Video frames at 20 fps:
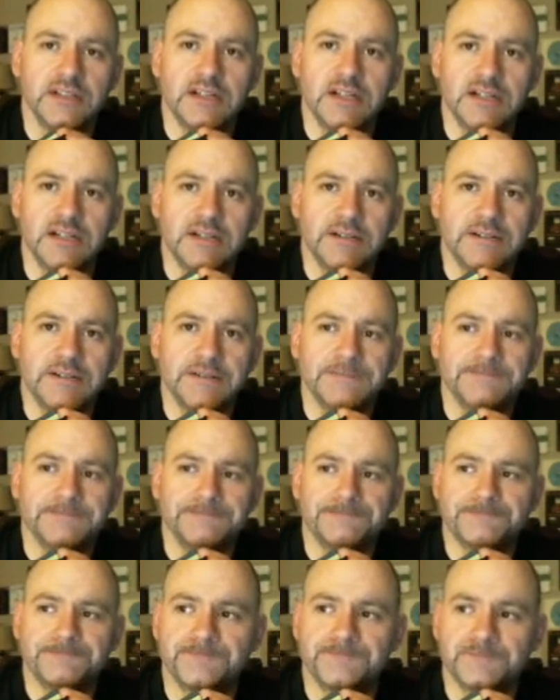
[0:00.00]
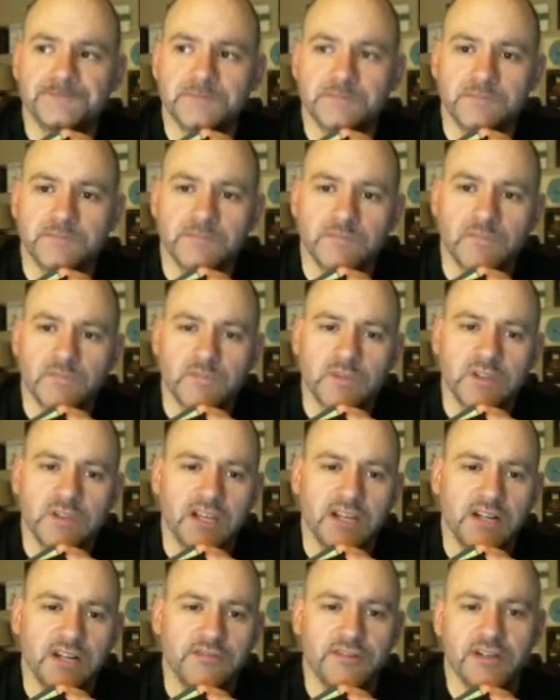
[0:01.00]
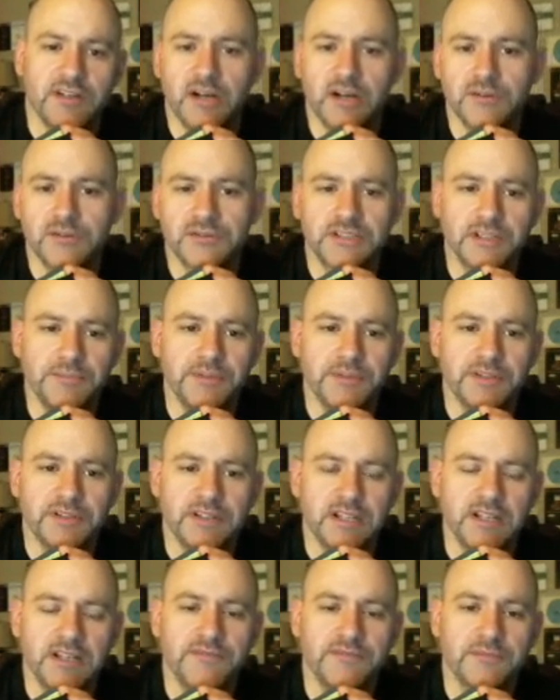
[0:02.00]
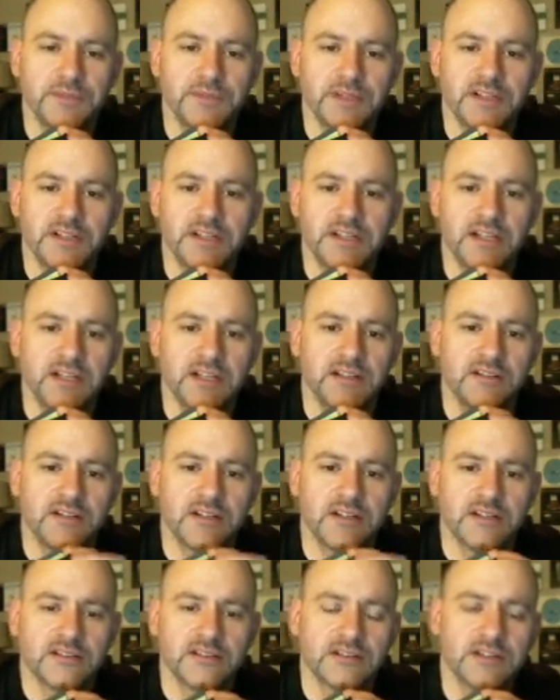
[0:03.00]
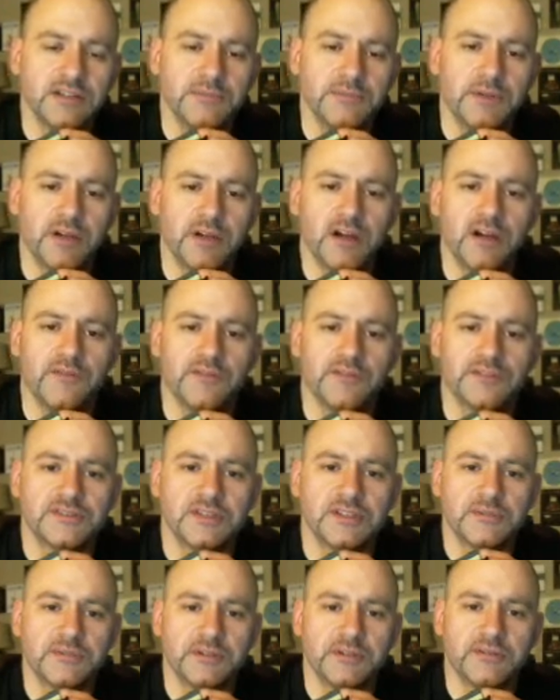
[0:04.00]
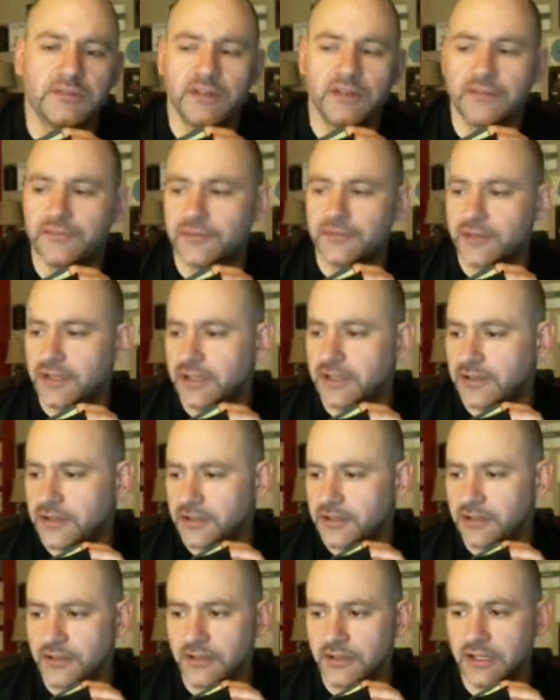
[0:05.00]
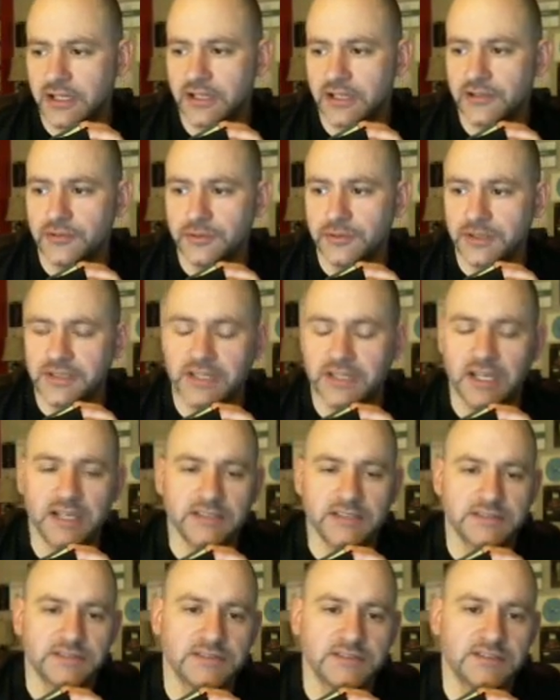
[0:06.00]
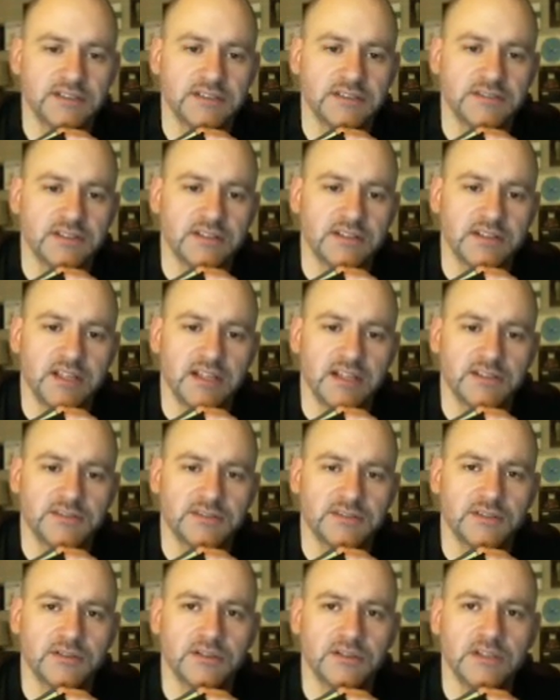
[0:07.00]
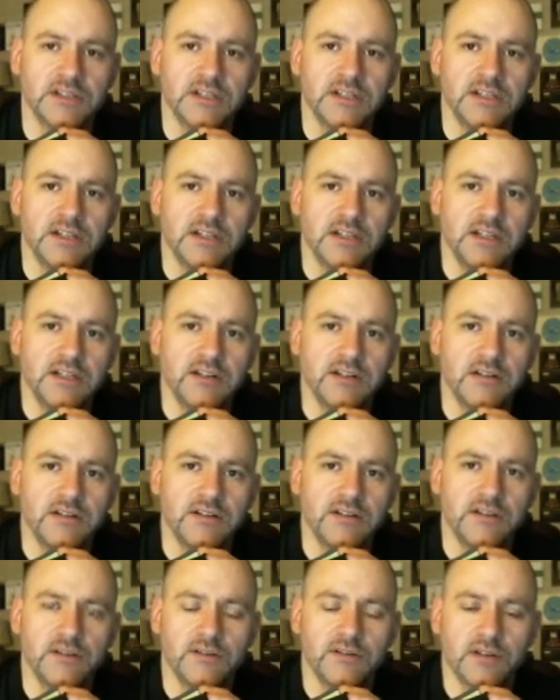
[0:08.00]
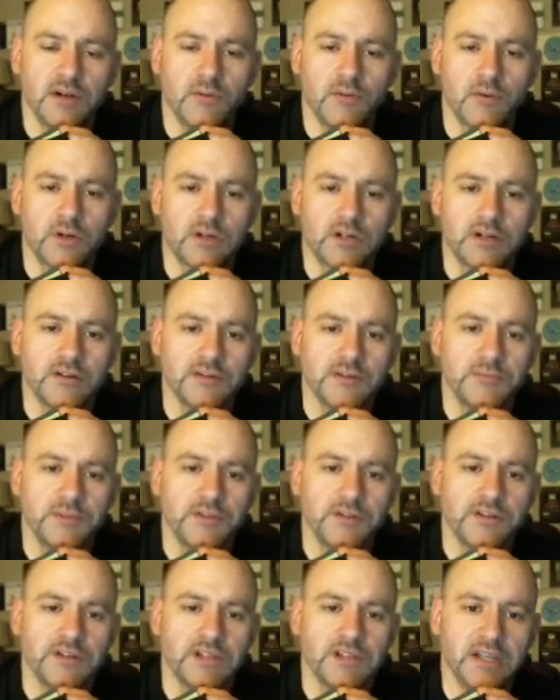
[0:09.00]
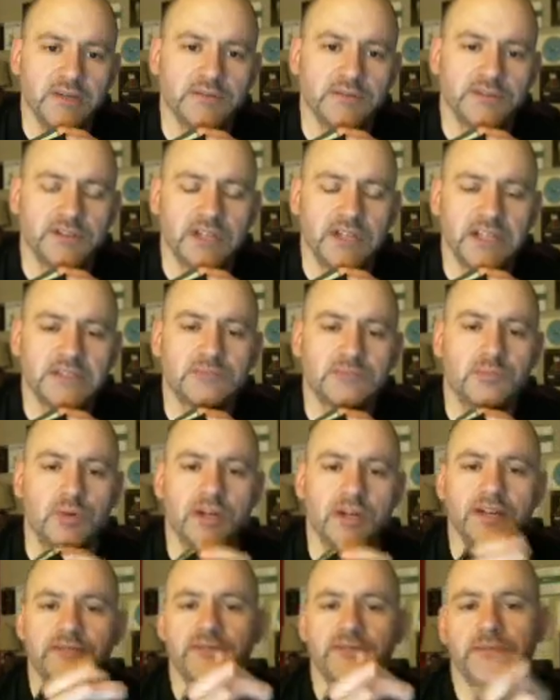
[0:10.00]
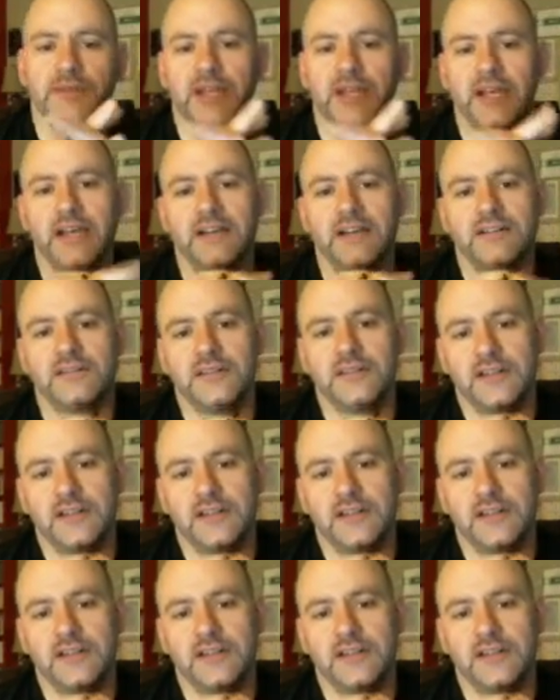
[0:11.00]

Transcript: Um, kind of a housekeeping day for me today, trying to clean my office up, get ready for the end of the year. I got to do my taxes and things like that. So you know, I work out in the middle of the day was a nice break from that.